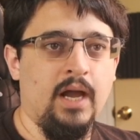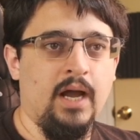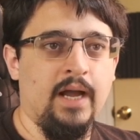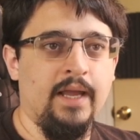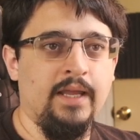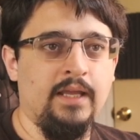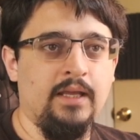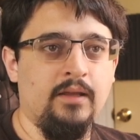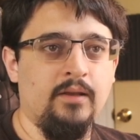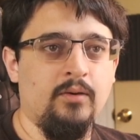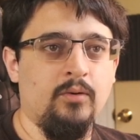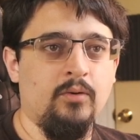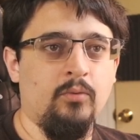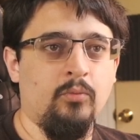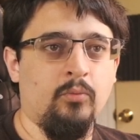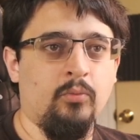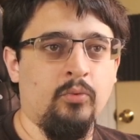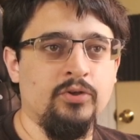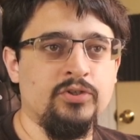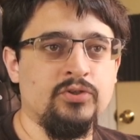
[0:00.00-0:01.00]
I
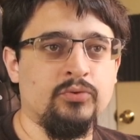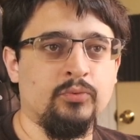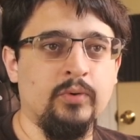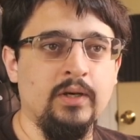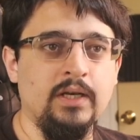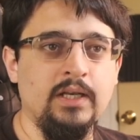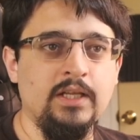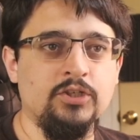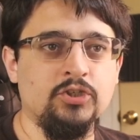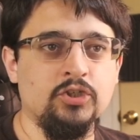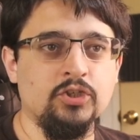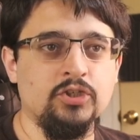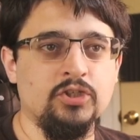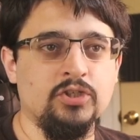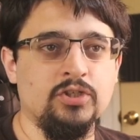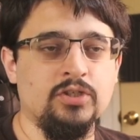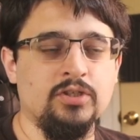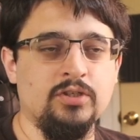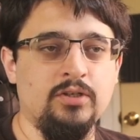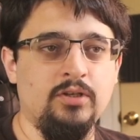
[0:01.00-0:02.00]
was really
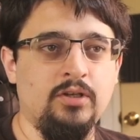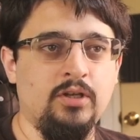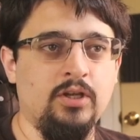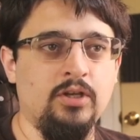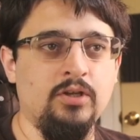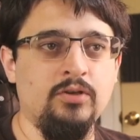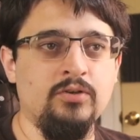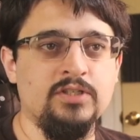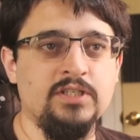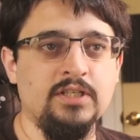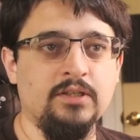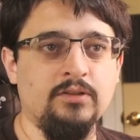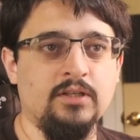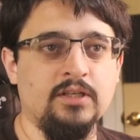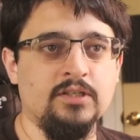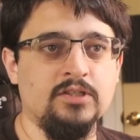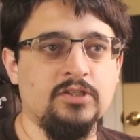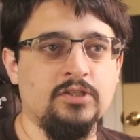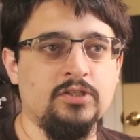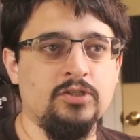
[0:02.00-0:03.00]
just using
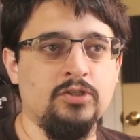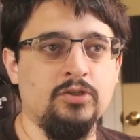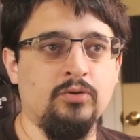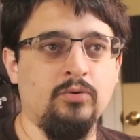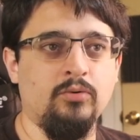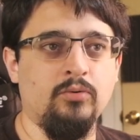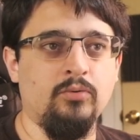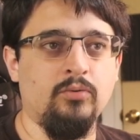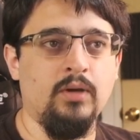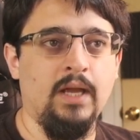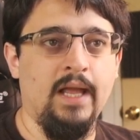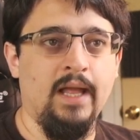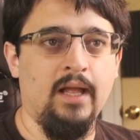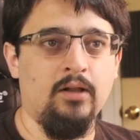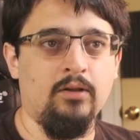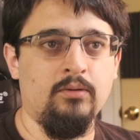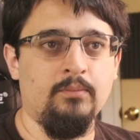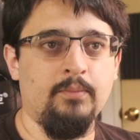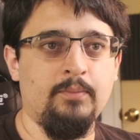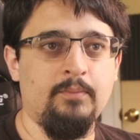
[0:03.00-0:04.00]
this to
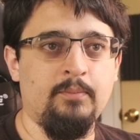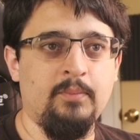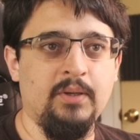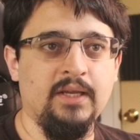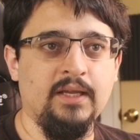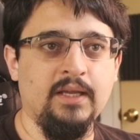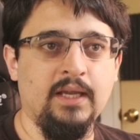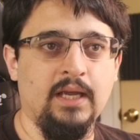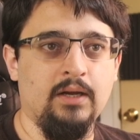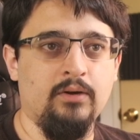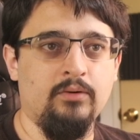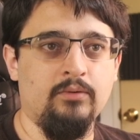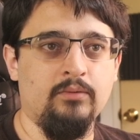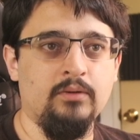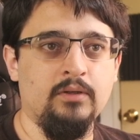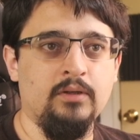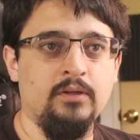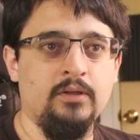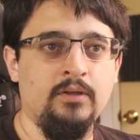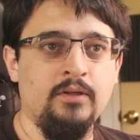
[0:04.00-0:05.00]
help pick out
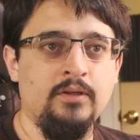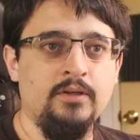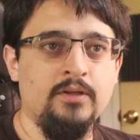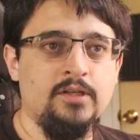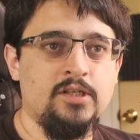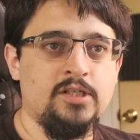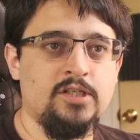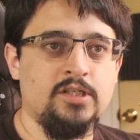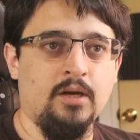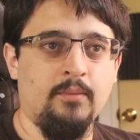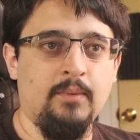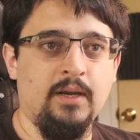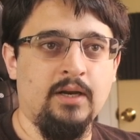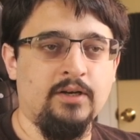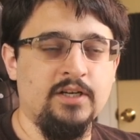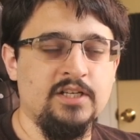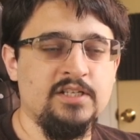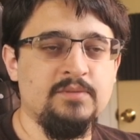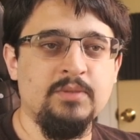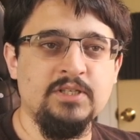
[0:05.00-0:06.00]
some
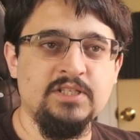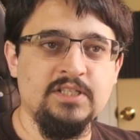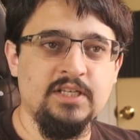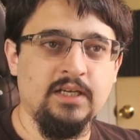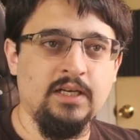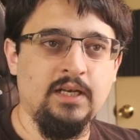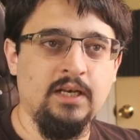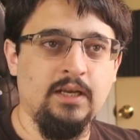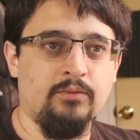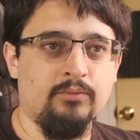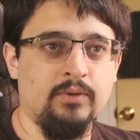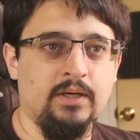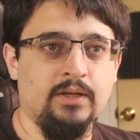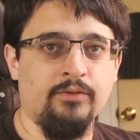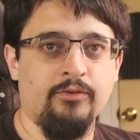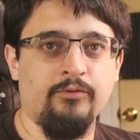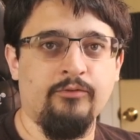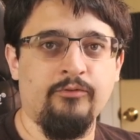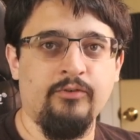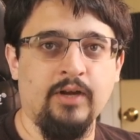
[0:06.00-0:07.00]
areas, particularly
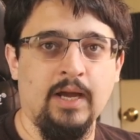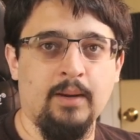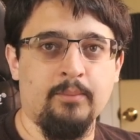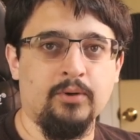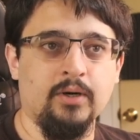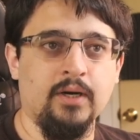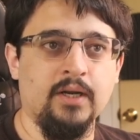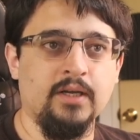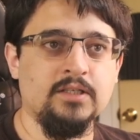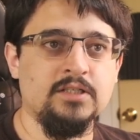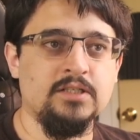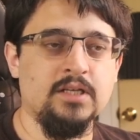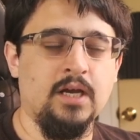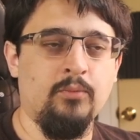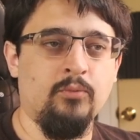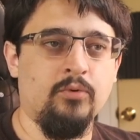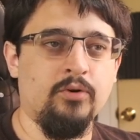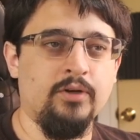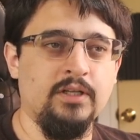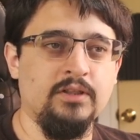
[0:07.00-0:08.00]
around the fabrics. I
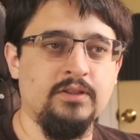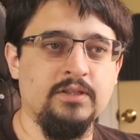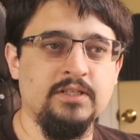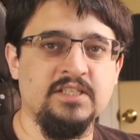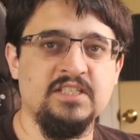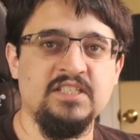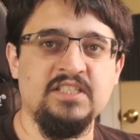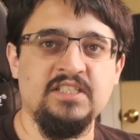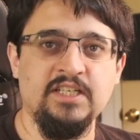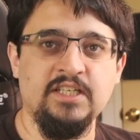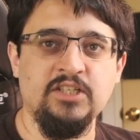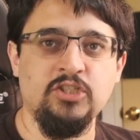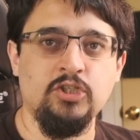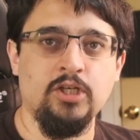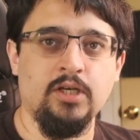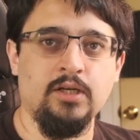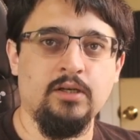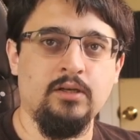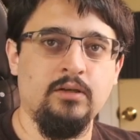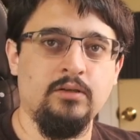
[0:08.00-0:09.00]
wanted the
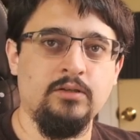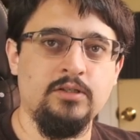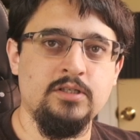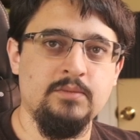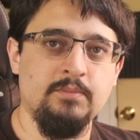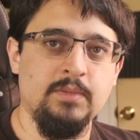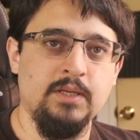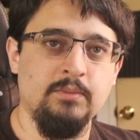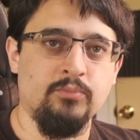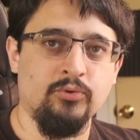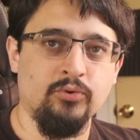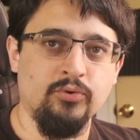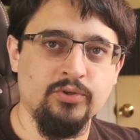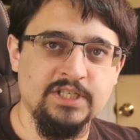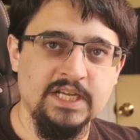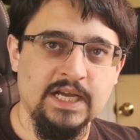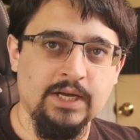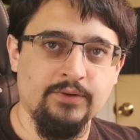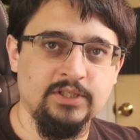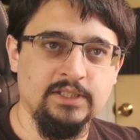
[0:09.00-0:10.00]
stitching to be
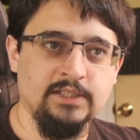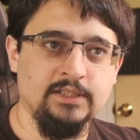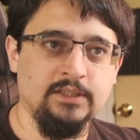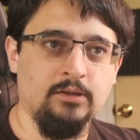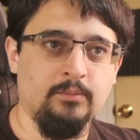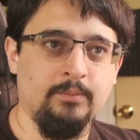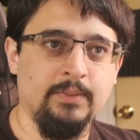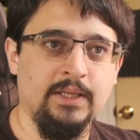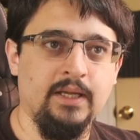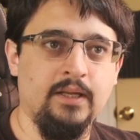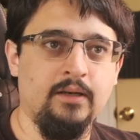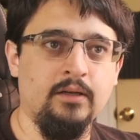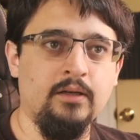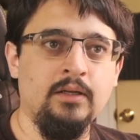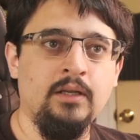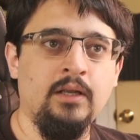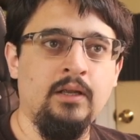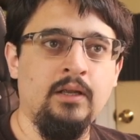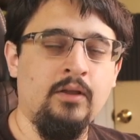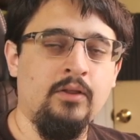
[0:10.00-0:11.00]
brought out a little bit,
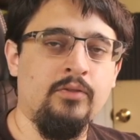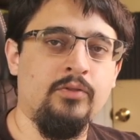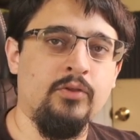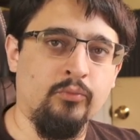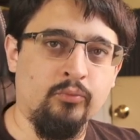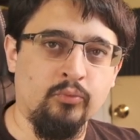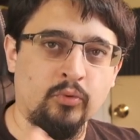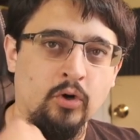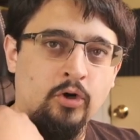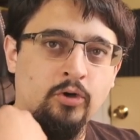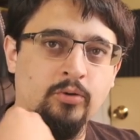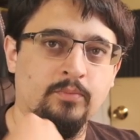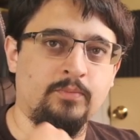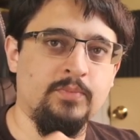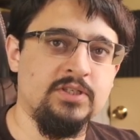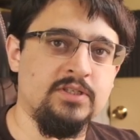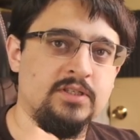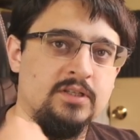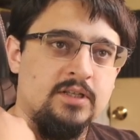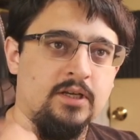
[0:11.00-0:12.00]
the
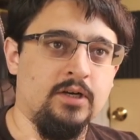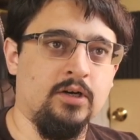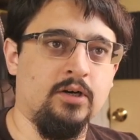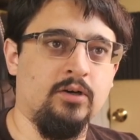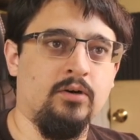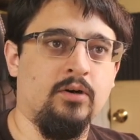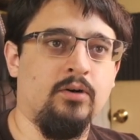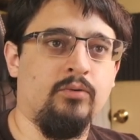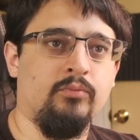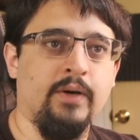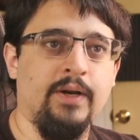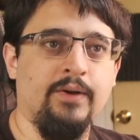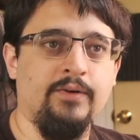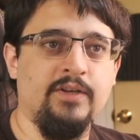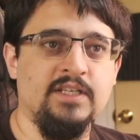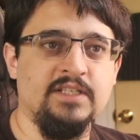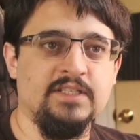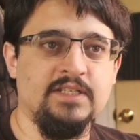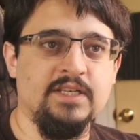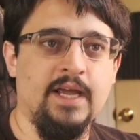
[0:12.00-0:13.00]
ropes that are
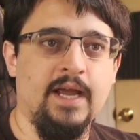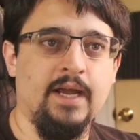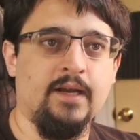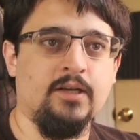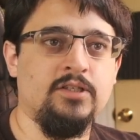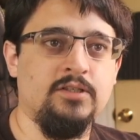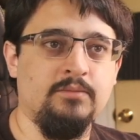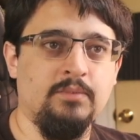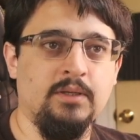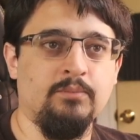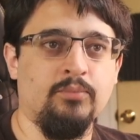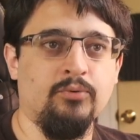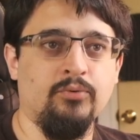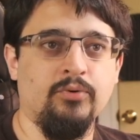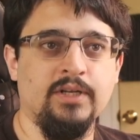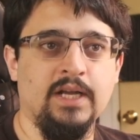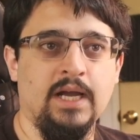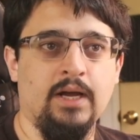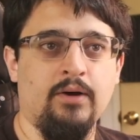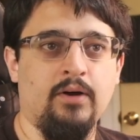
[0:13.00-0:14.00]
around his neck to be
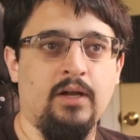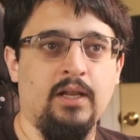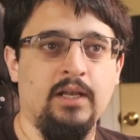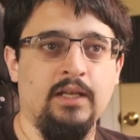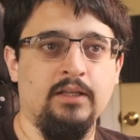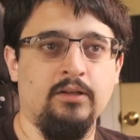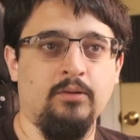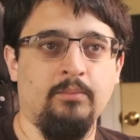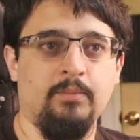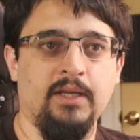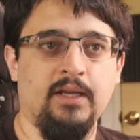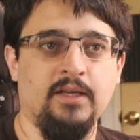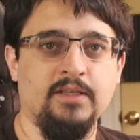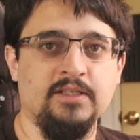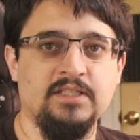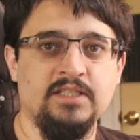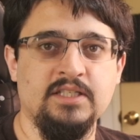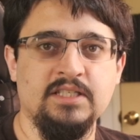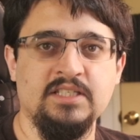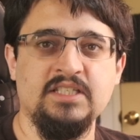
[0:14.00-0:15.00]
brought out a little bit
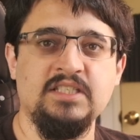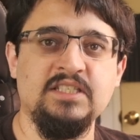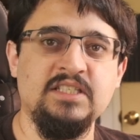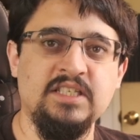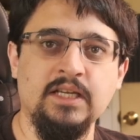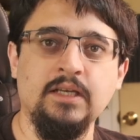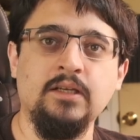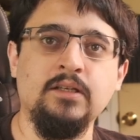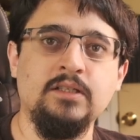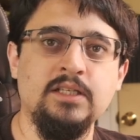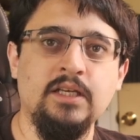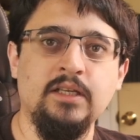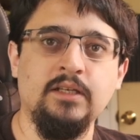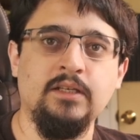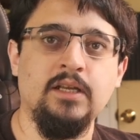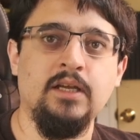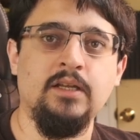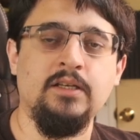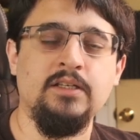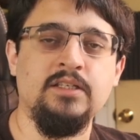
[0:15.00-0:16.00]
as distinct
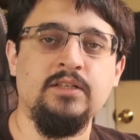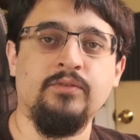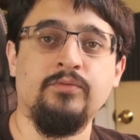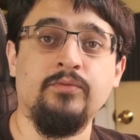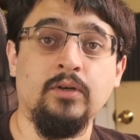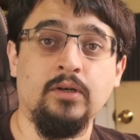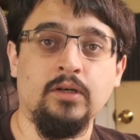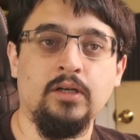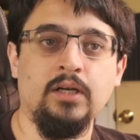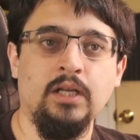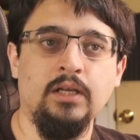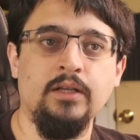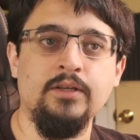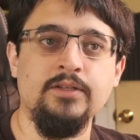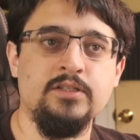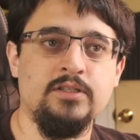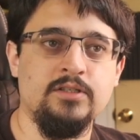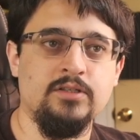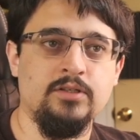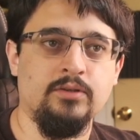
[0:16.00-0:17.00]
and, and different
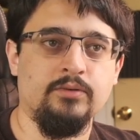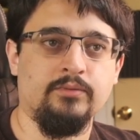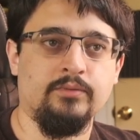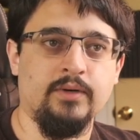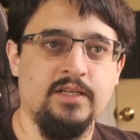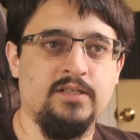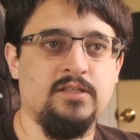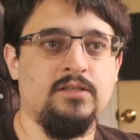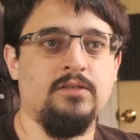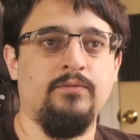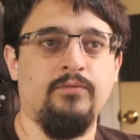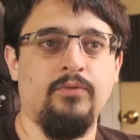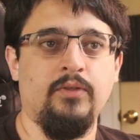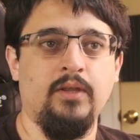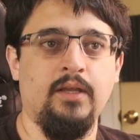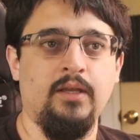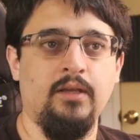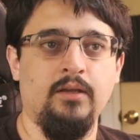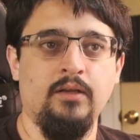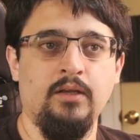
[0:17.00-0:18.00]
colors to the rest of
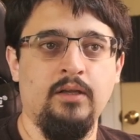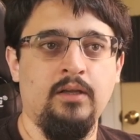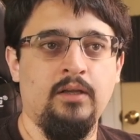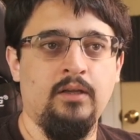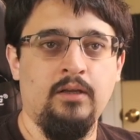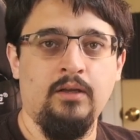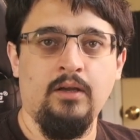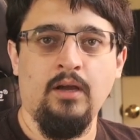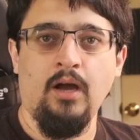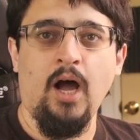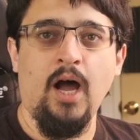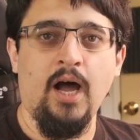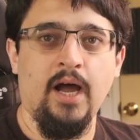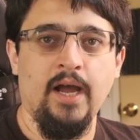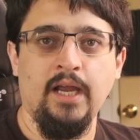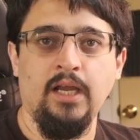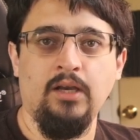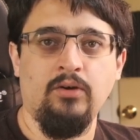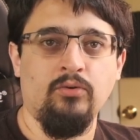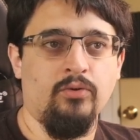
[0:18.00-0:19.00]
the
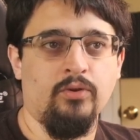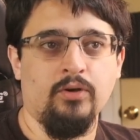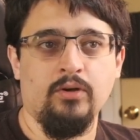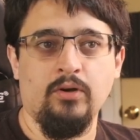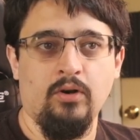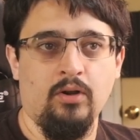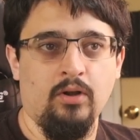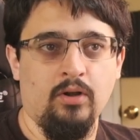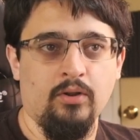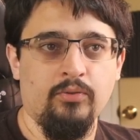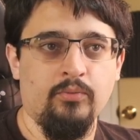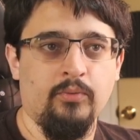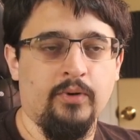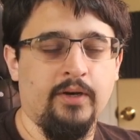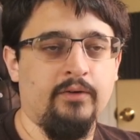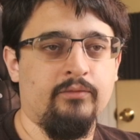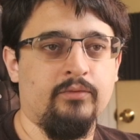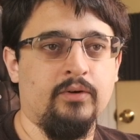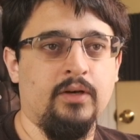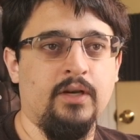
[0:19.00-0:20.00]
hide or the cloth,
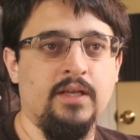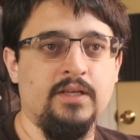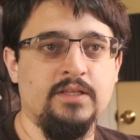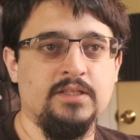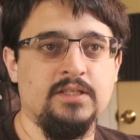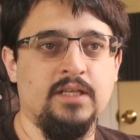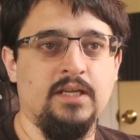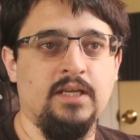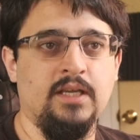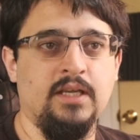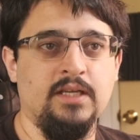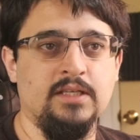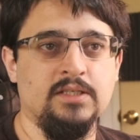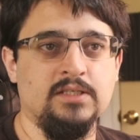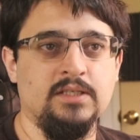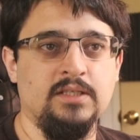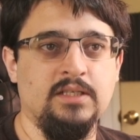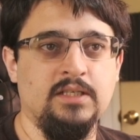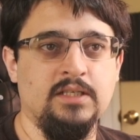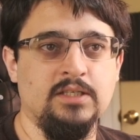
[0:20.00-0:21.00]
whatever it is that
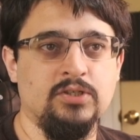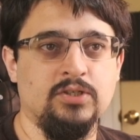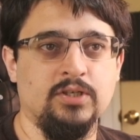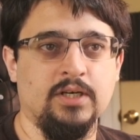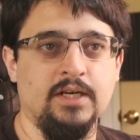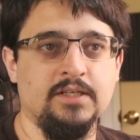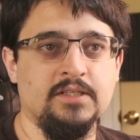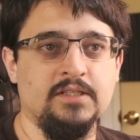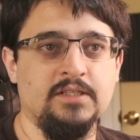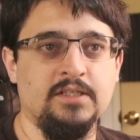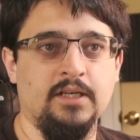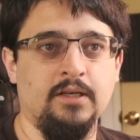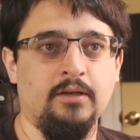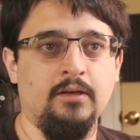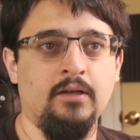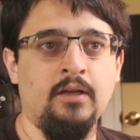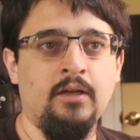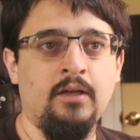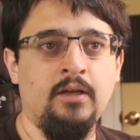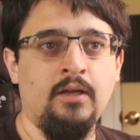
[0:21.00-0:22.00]
he's, he's dressed in.